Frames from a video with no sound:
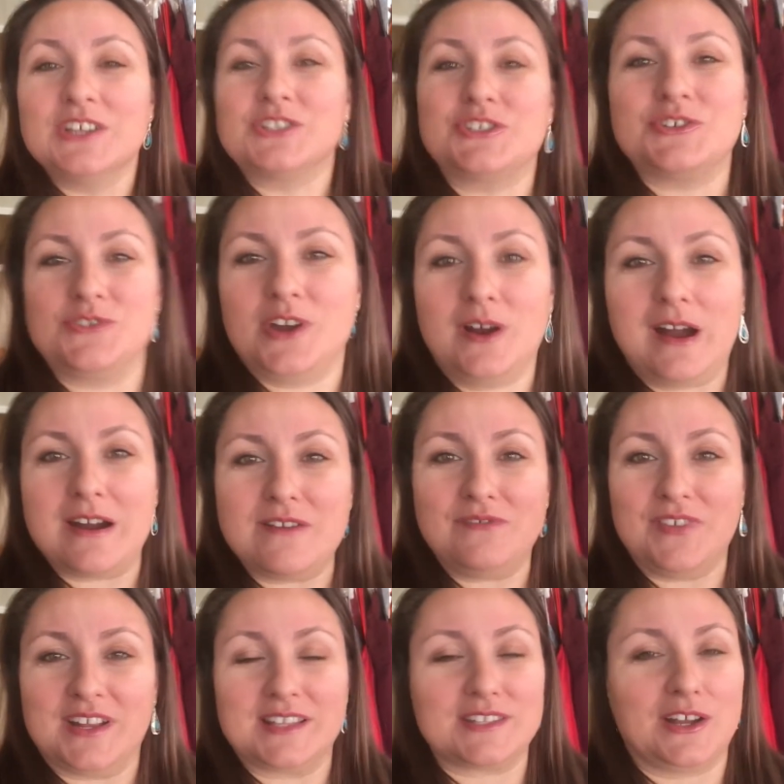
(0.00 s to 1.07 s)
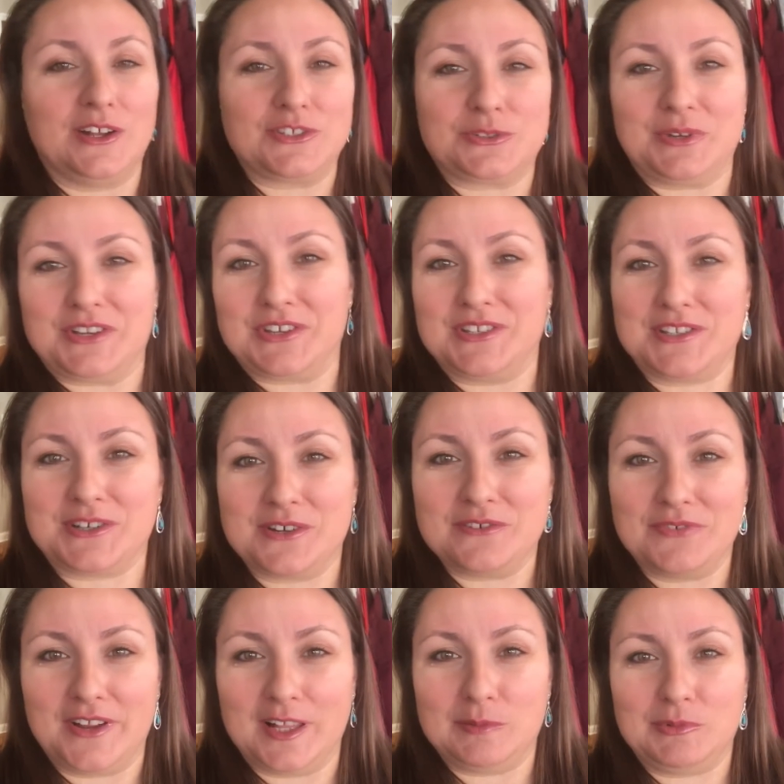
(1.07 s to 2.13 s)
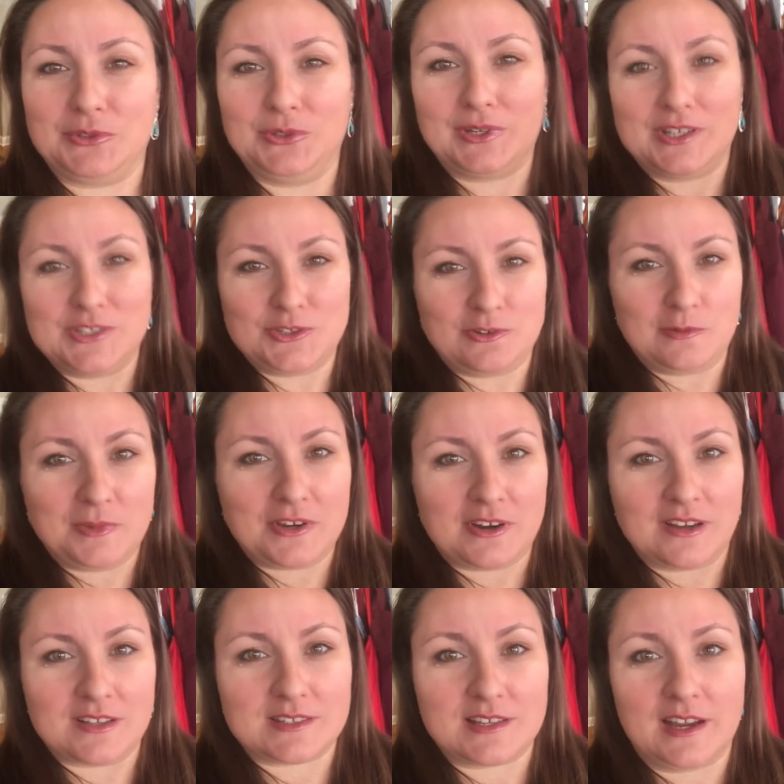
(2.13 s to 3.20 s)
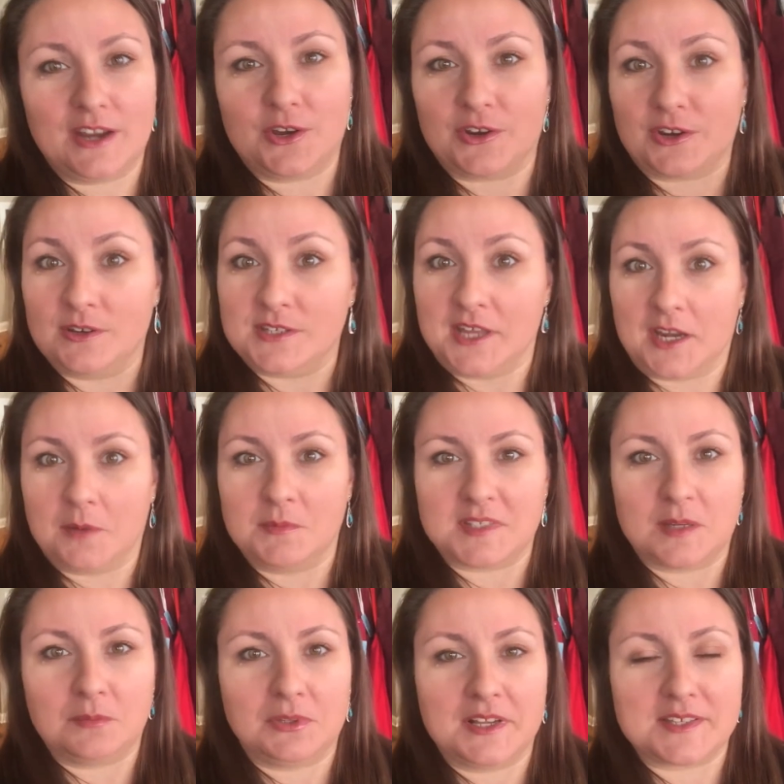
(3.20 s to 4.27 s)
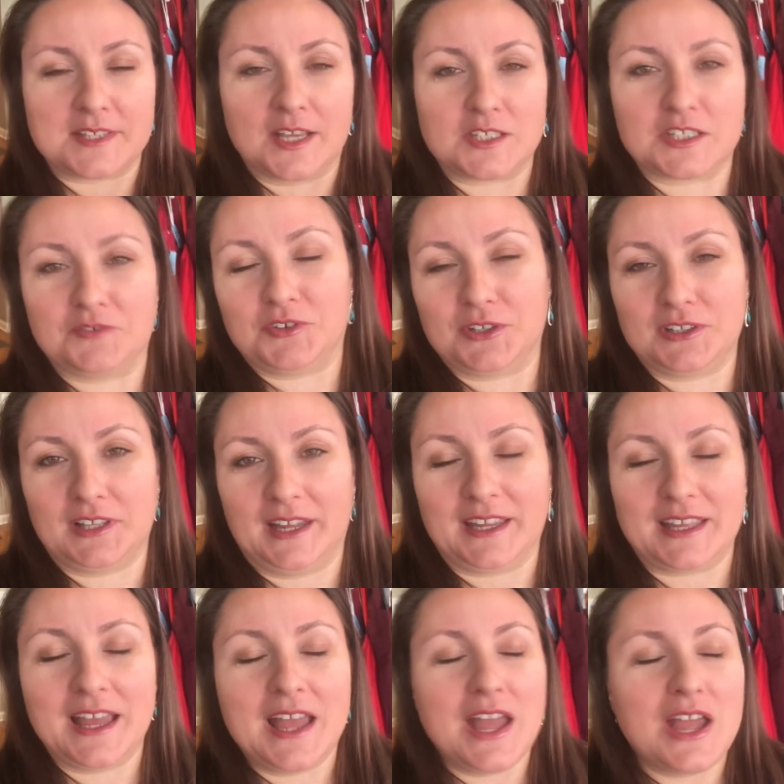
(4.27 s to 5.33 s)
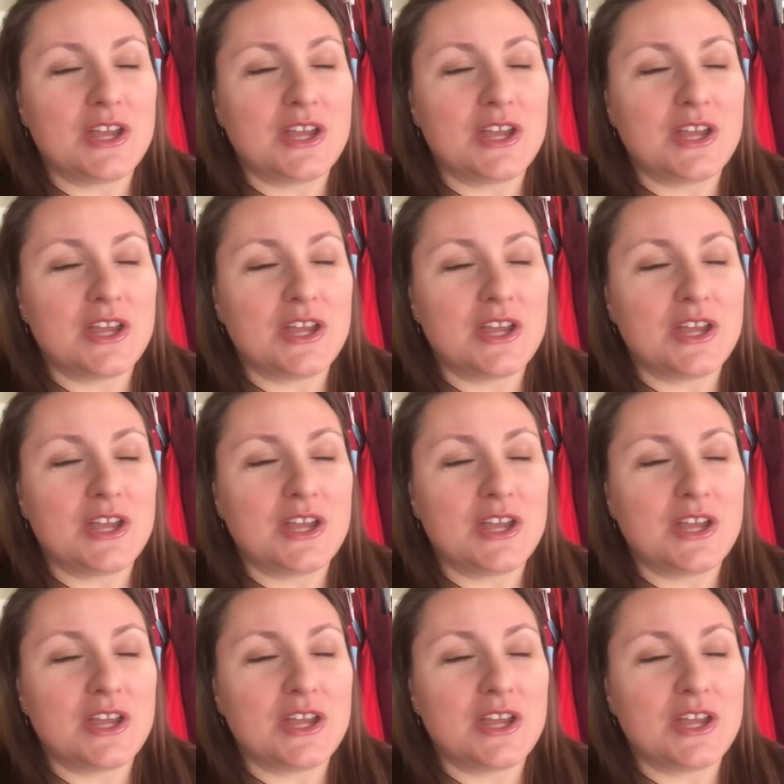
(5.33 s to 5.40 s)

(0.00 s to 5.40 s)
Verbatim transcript: So you know how it fits, alterations are available. You can do them here on site, or you can take them someplace else if you'd like.